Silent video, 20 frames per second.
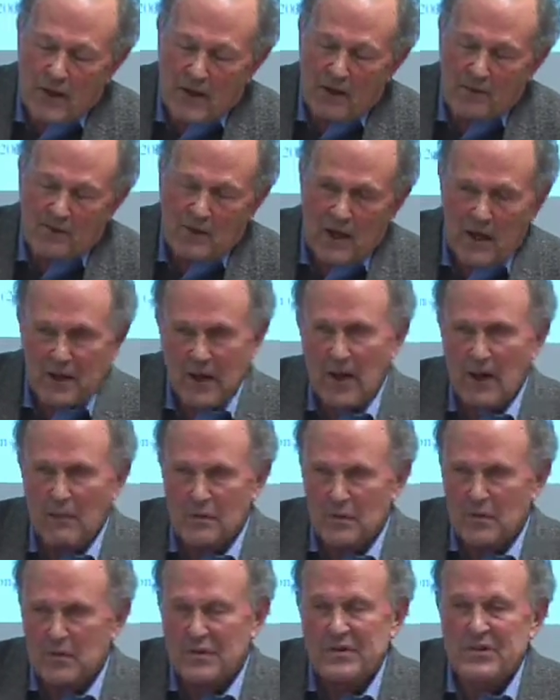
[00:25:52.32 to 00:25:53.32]
If that
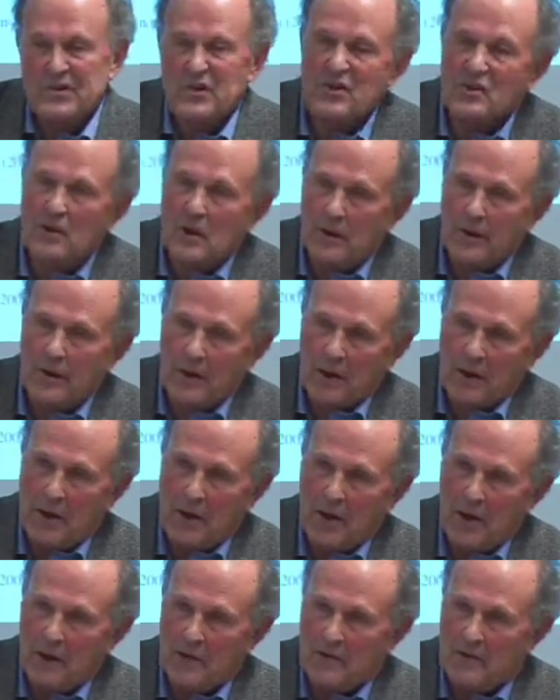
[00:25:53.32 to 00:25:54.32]
happens
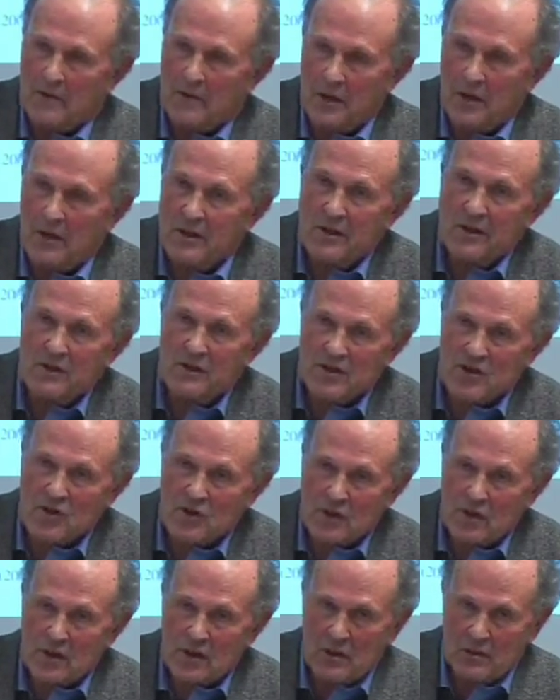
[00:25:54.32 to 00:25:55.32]
and an
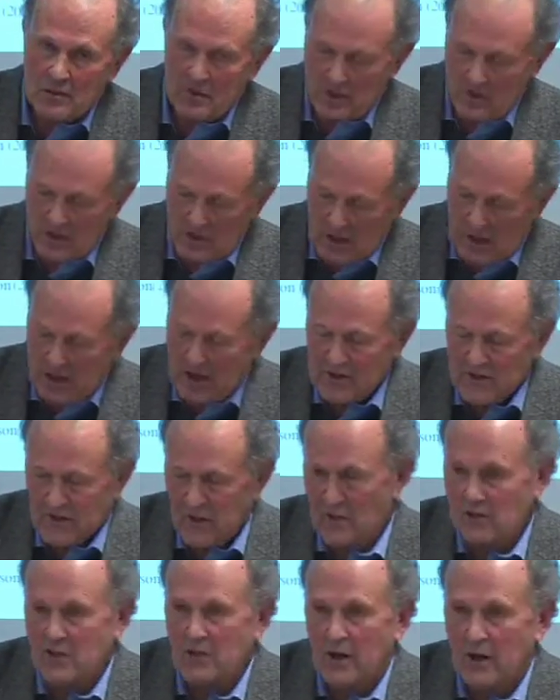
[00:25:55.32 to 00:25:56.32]
industry that has
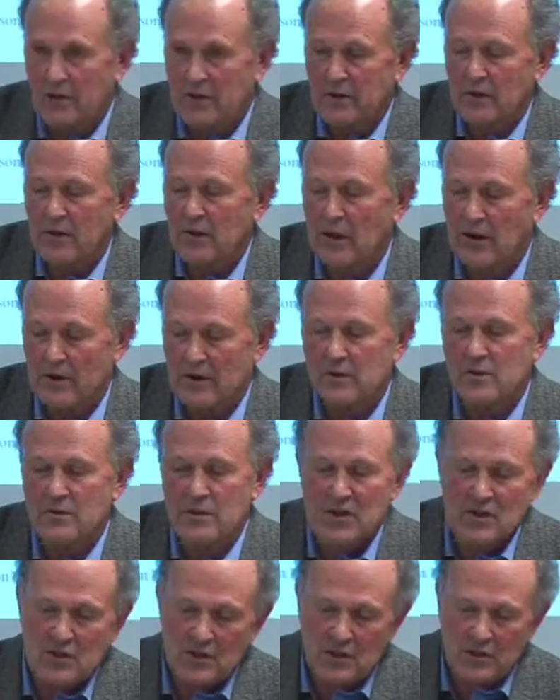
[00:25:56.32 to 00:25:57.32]
those kind of
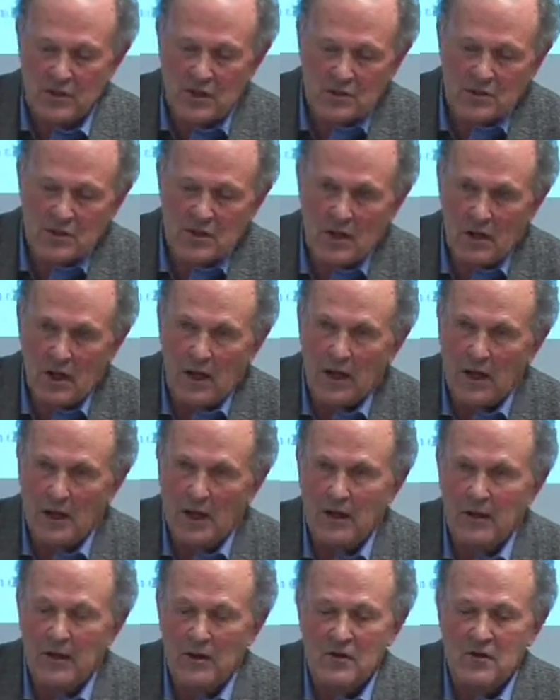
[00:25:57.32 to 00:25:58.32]
characteristics
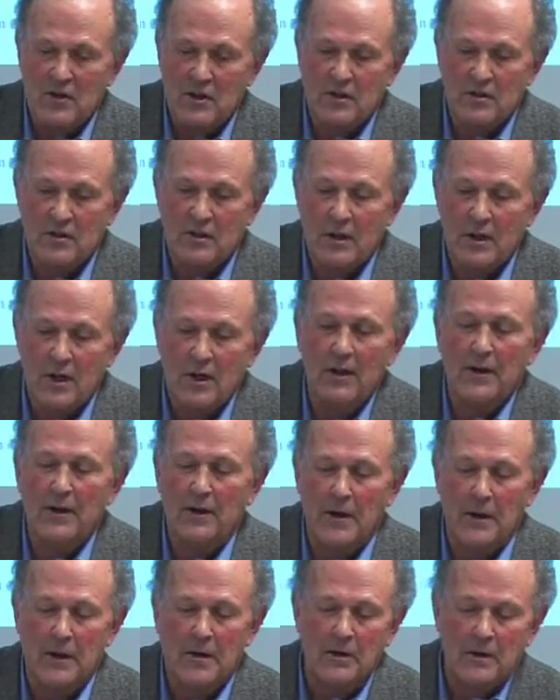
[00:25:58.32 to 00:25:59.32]
goes into
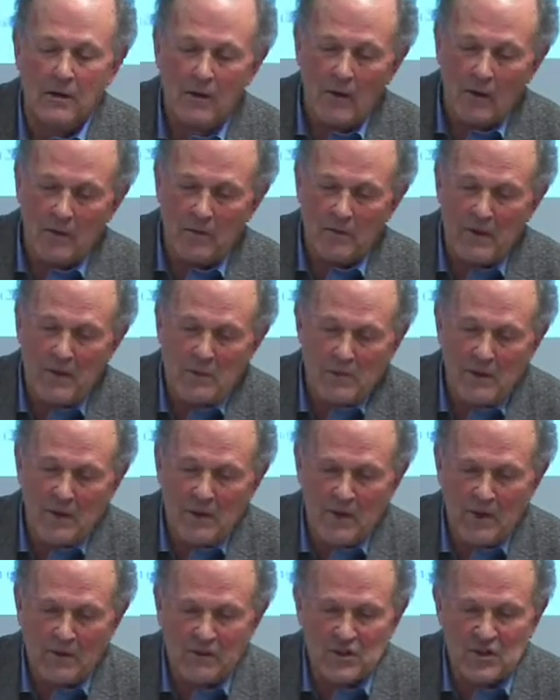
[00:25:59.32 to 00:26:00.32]
decline, then we
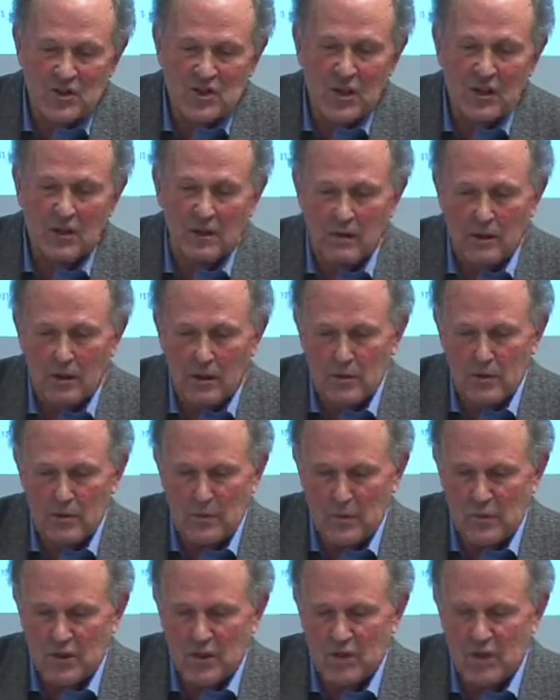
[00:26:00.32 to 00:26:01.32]
have the second
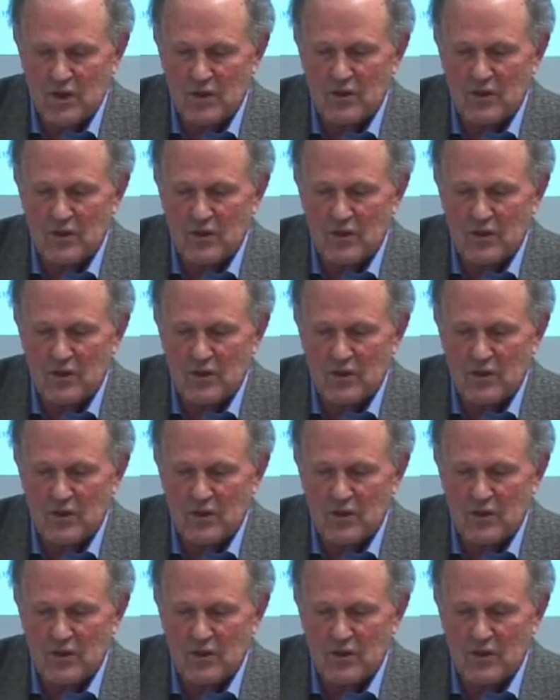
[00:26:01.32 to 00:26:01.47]
loop, which